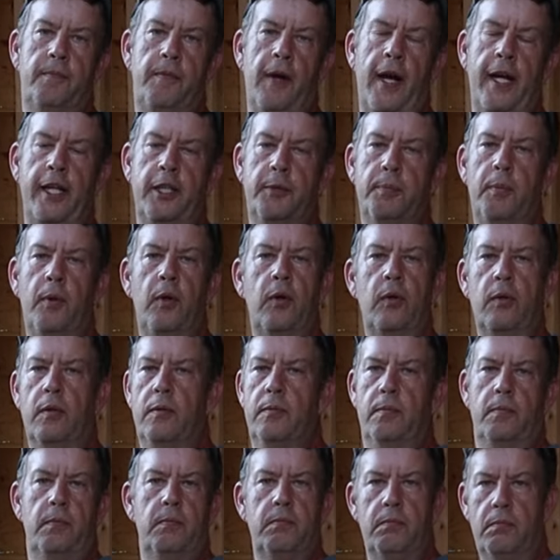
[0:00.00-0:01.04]
Facebook
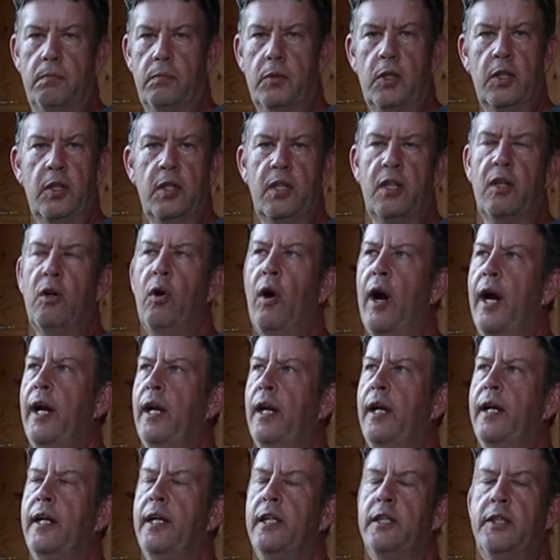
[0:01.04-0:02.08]

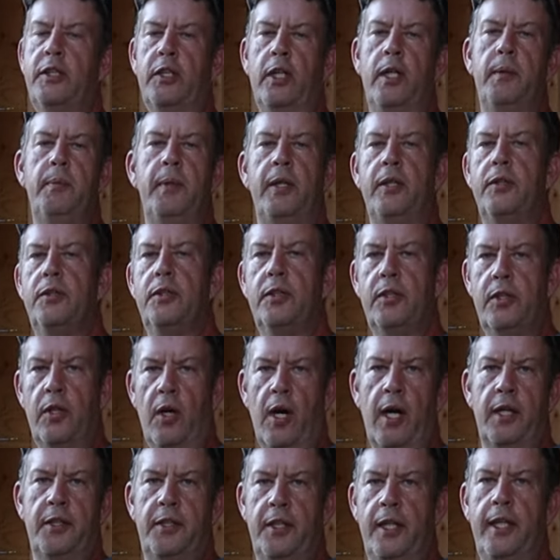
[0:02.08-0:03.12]
greatly contributes to
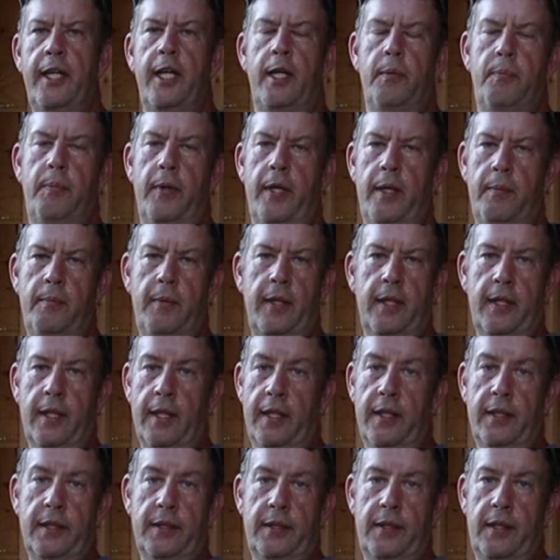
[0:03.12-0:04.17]
our GDP
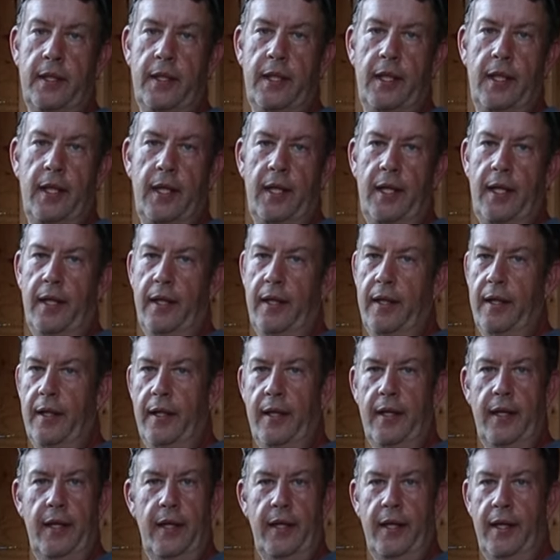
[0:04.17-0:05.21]
because
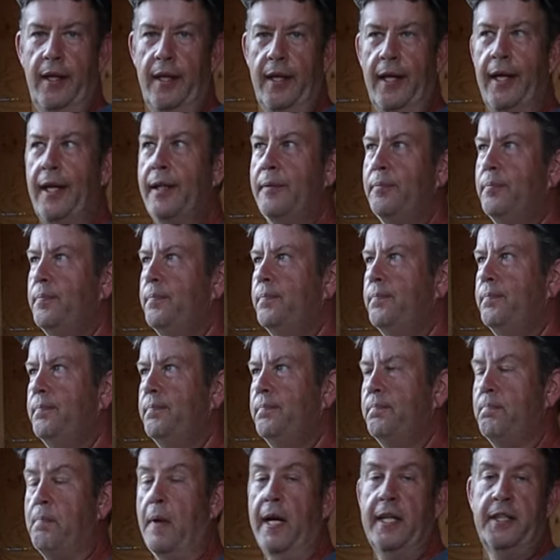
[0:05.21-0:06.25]
it
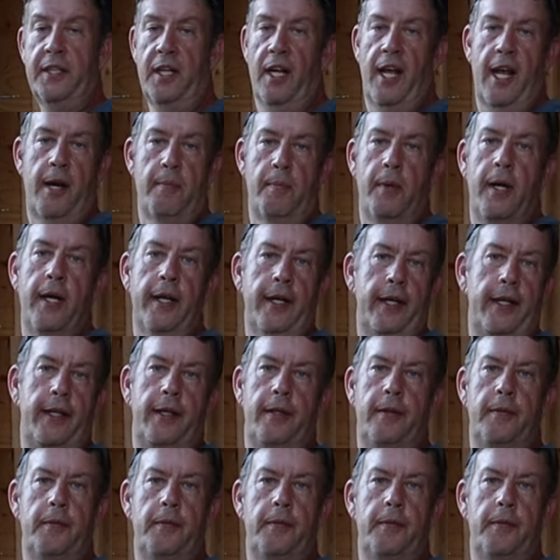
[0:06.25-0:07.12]
makes a lot of money.